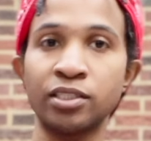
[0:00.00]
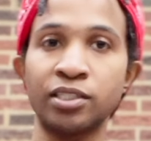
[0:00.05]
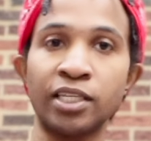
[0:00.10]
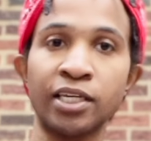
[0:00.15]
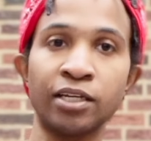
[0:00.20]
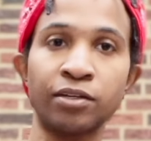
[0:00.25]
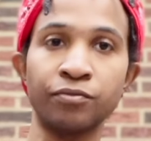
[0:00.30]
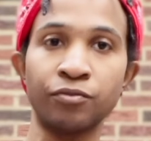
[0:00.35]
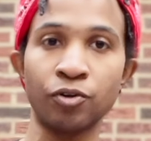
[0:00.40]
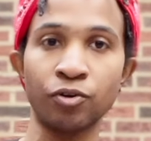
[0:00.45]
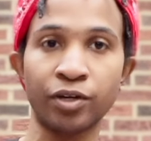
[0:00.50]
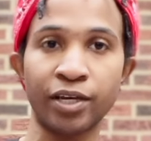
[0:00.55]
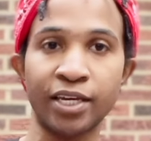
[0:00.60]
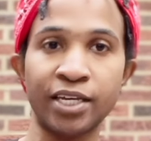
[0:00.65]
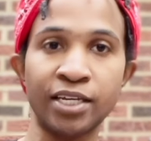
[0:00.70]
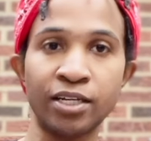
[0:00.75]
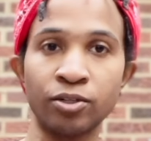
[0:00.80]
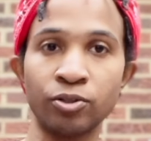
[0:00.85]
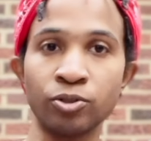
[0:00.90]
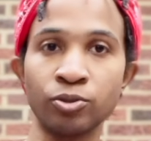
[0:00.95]
Think of your
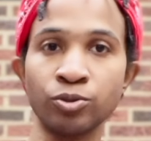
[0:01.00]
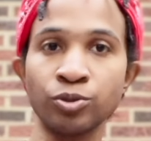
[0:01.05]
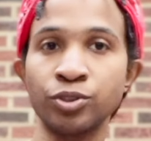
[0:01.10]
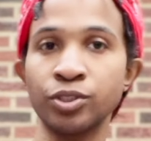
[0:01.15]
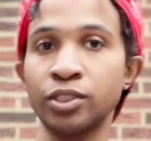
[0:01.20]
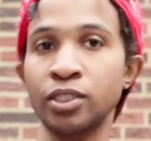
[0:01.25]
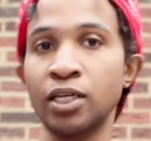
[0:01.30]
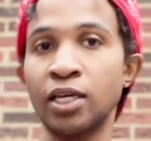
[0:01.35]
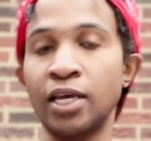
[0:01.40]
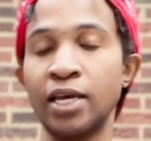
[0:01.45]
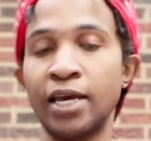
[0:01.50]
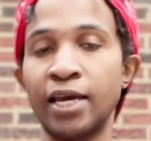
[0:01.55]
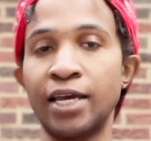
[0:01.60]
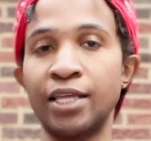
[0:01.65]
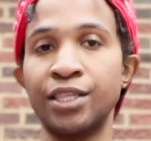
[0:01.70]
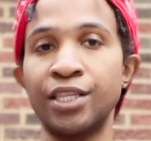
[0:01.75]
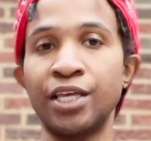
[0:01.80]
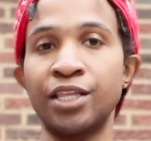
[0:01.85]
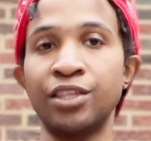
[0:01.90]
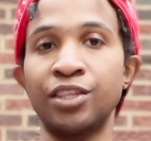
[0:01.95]
Kegels,
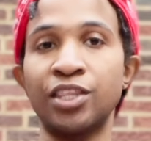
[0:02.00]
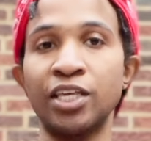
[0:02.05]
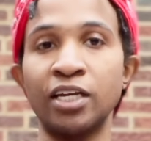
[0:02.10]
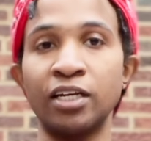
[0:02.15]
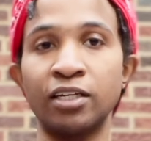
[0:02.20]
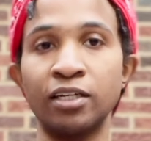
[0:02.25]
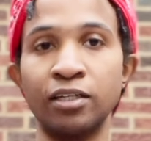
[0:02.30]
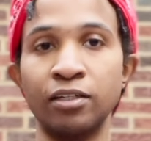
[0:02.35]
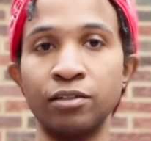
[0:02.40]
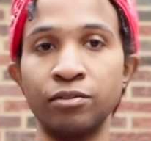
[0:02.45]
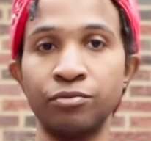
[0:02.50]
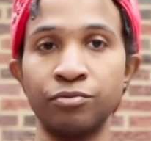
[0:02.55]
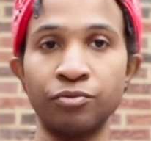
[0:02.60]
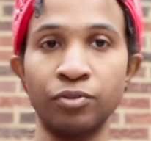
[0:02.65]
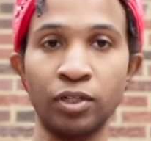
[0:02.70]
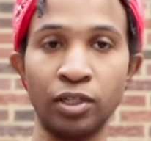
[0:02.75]
and then think of